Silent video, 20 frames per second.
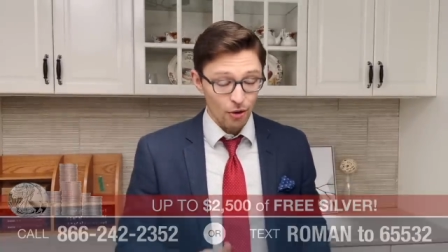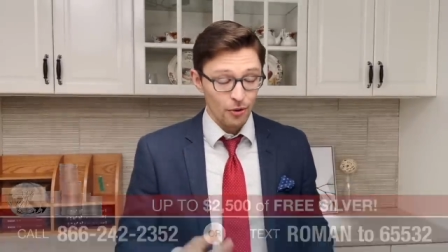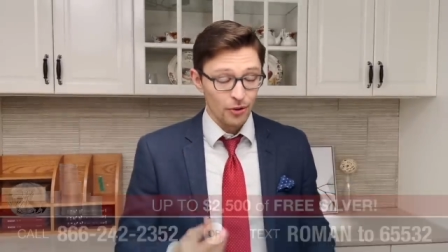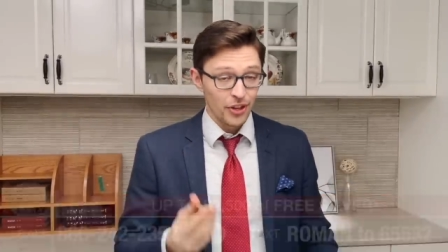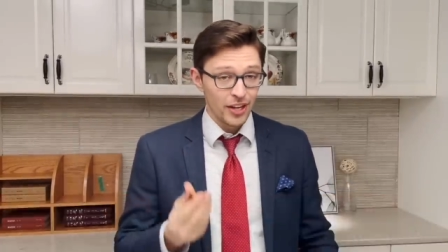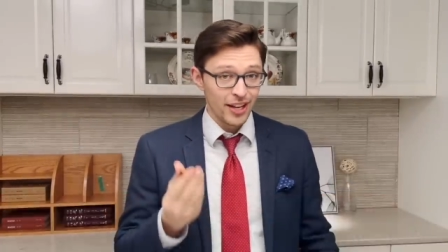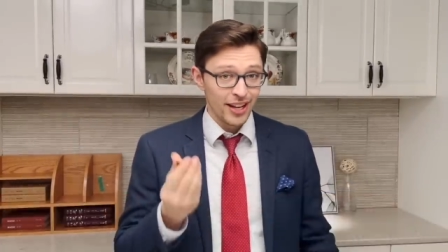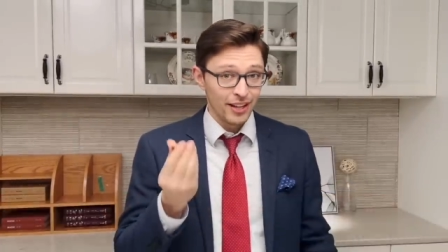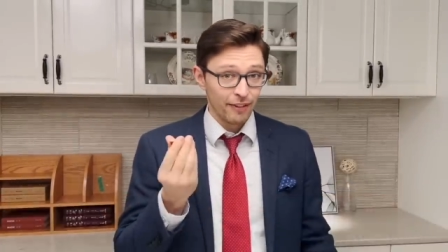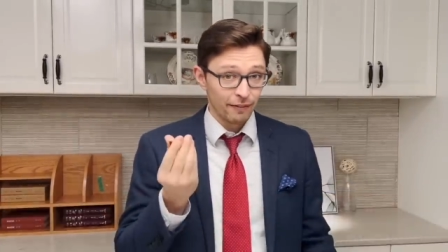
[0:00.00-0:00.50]

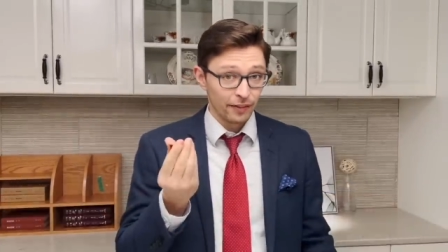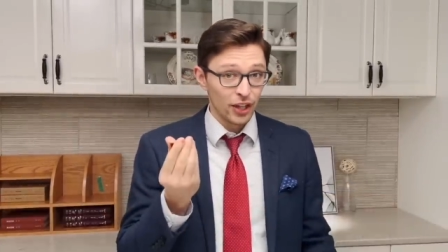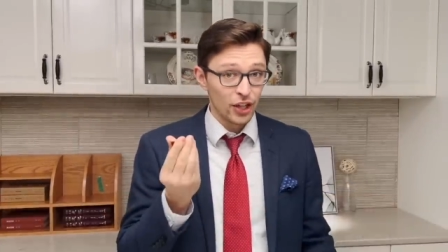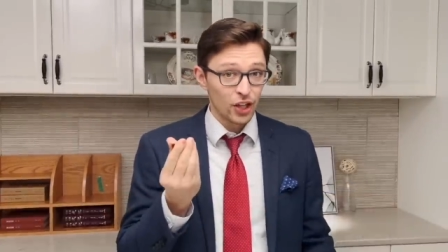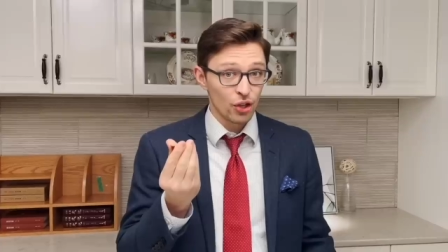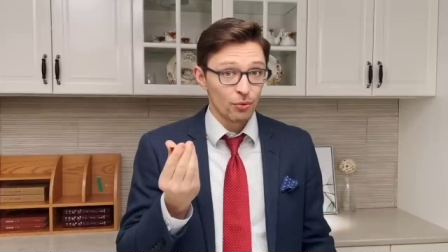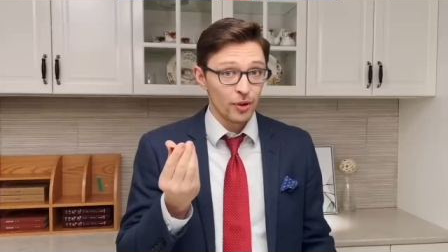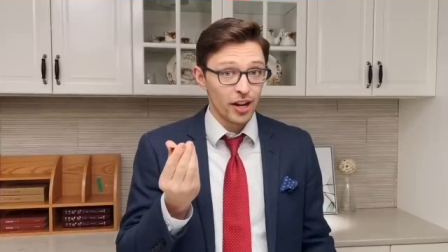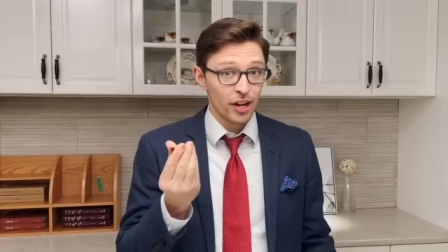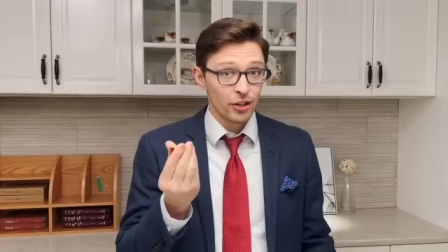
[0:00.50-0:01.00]
the inflation
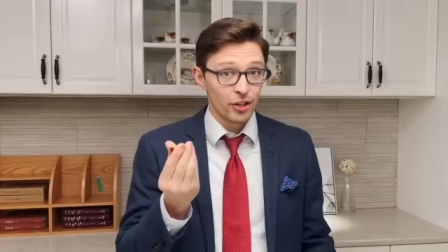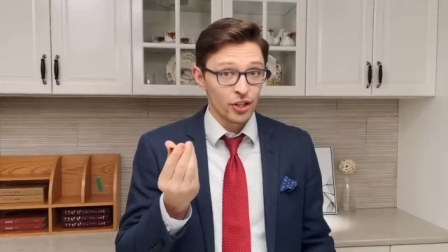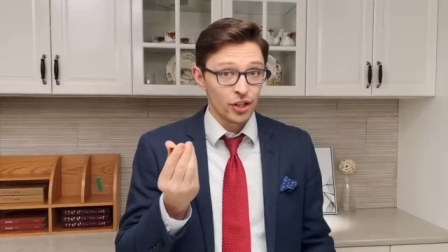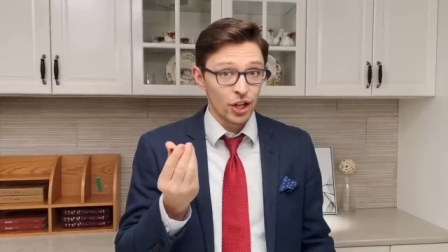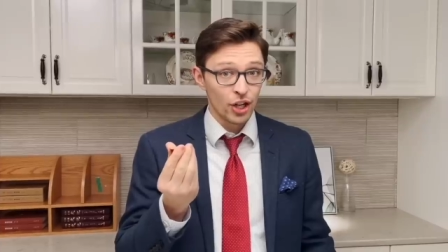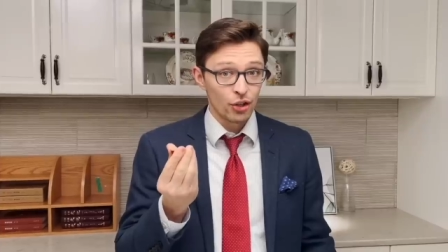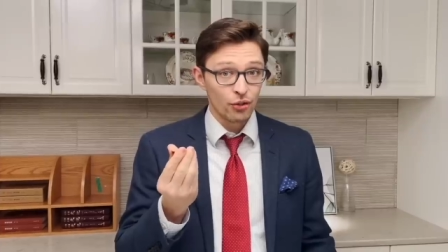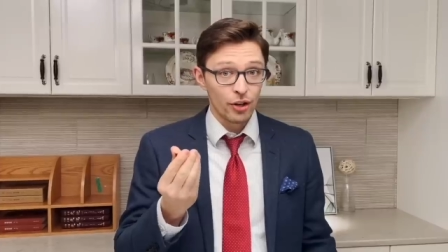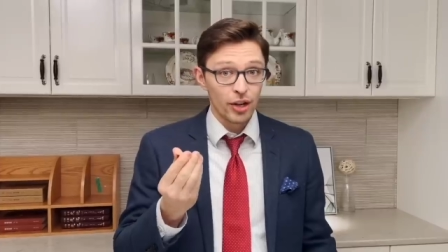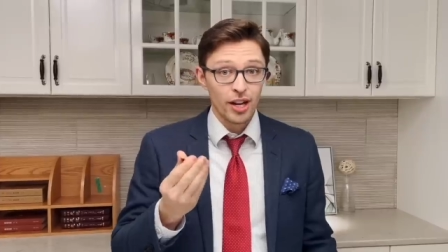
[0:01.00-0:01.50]
rate in this
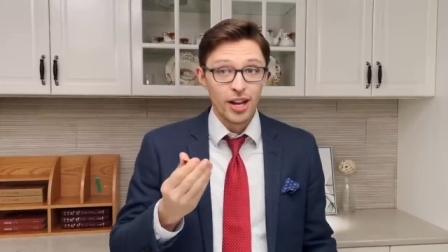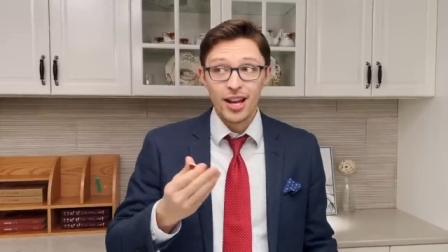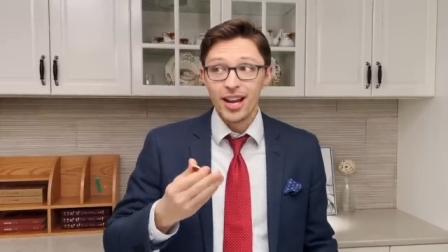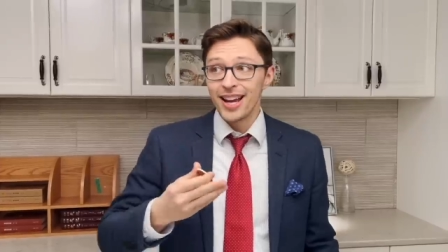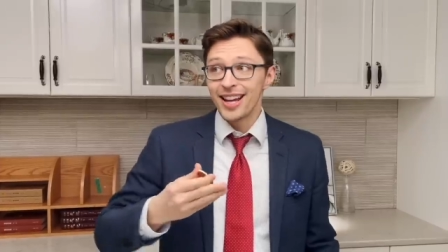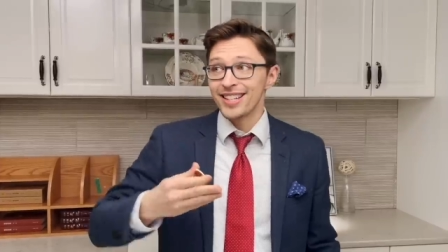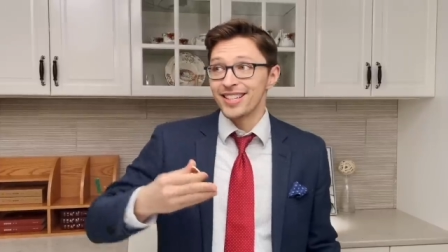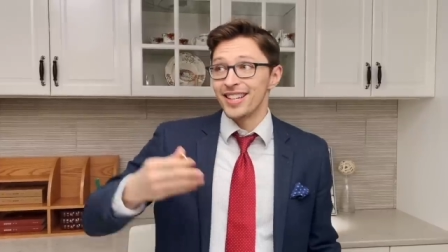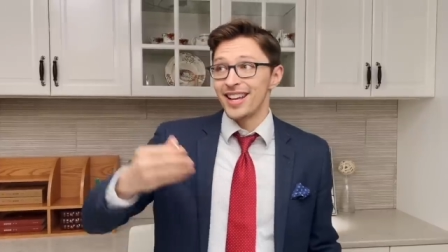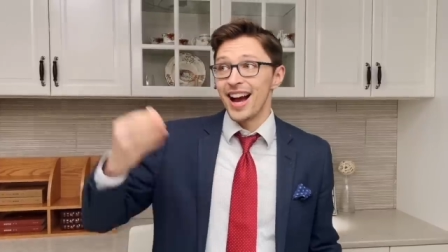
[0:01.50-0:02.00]
country
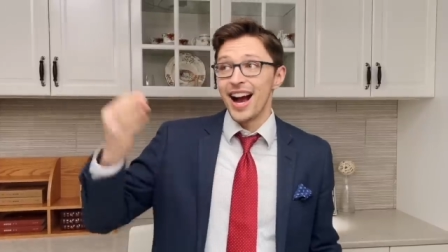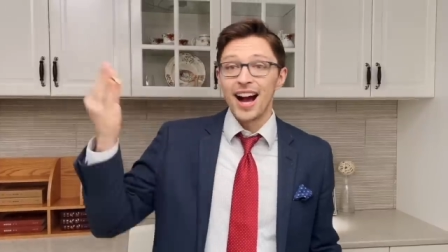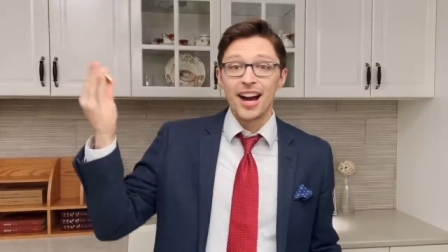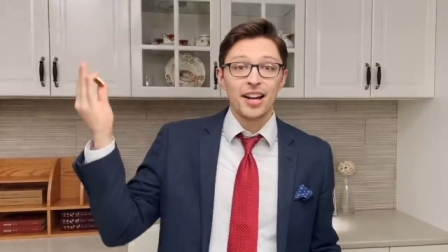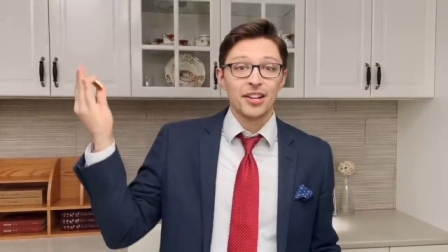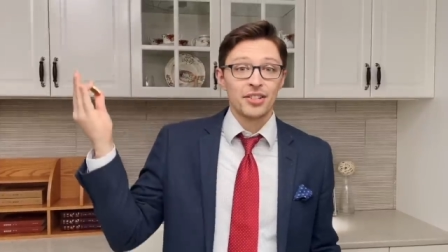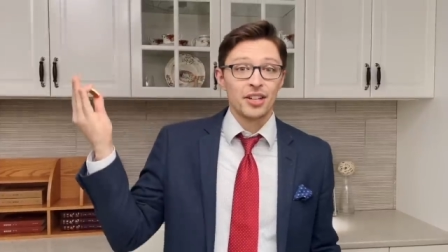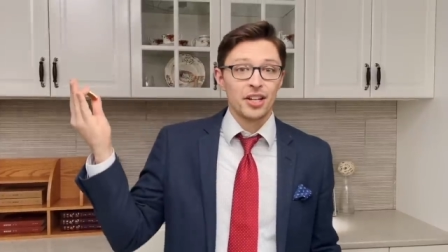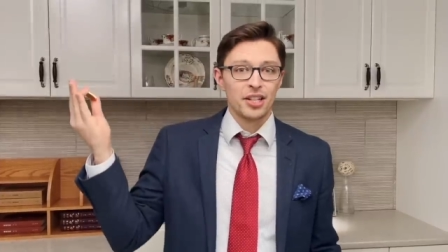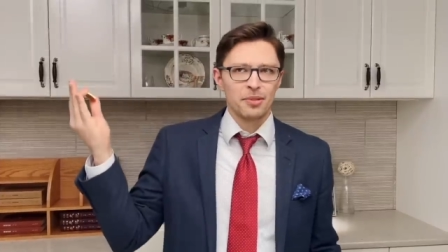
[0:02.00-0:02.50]
is the
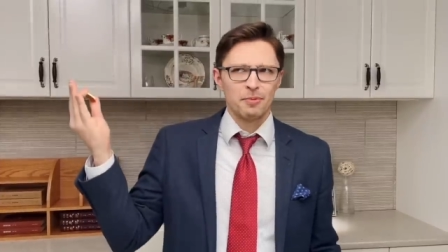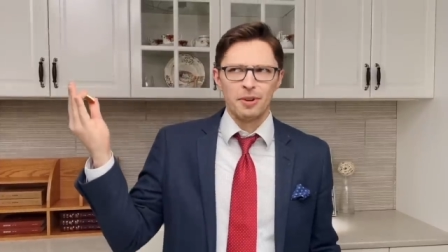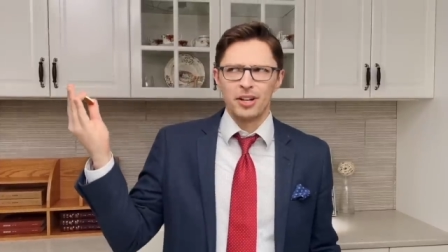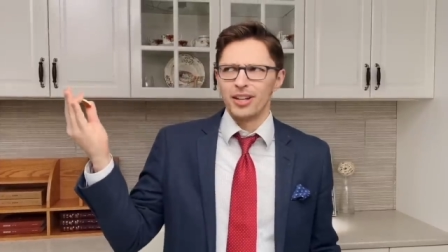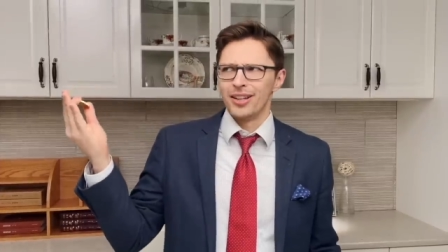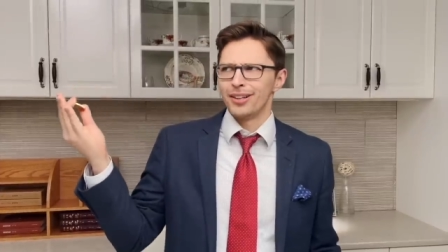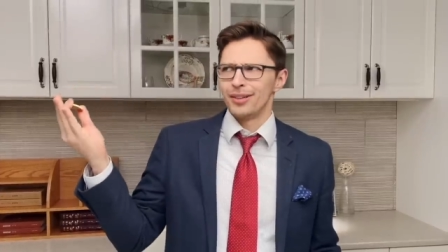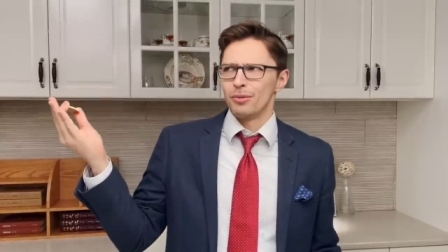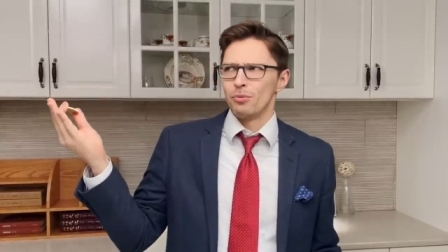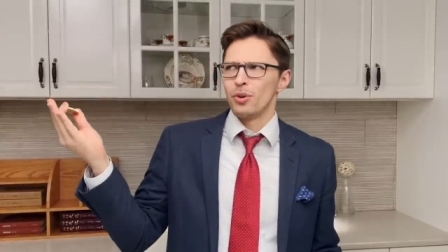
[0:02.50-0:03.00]
highest that has been
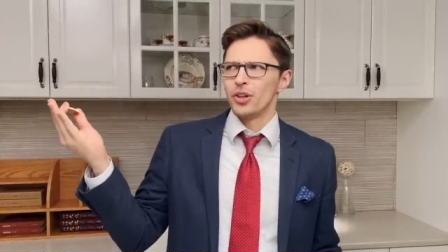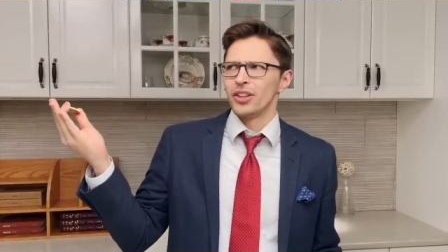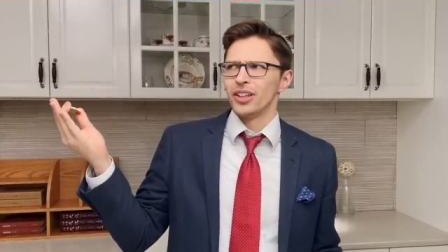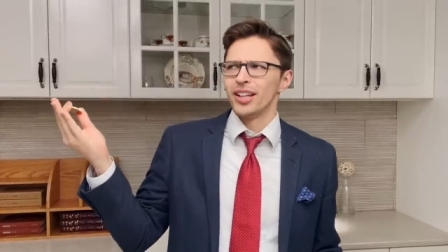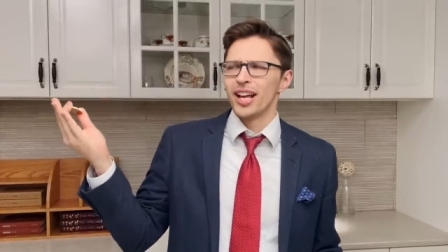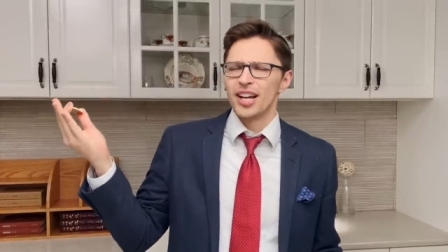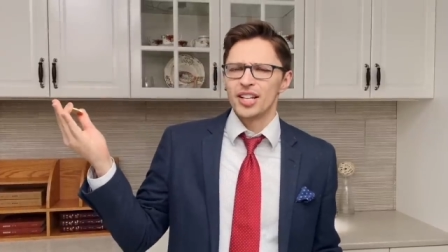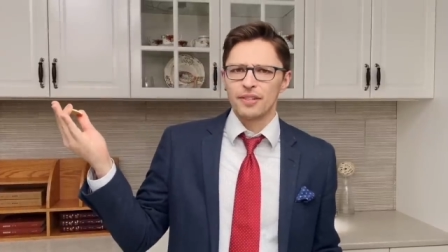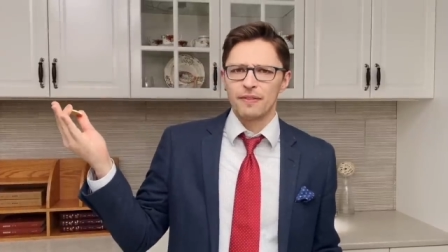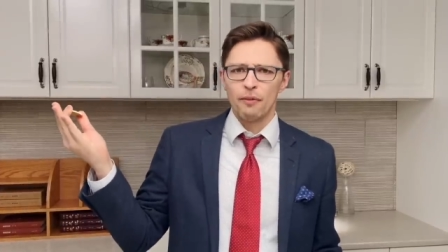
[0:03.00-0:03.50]
in, what, the last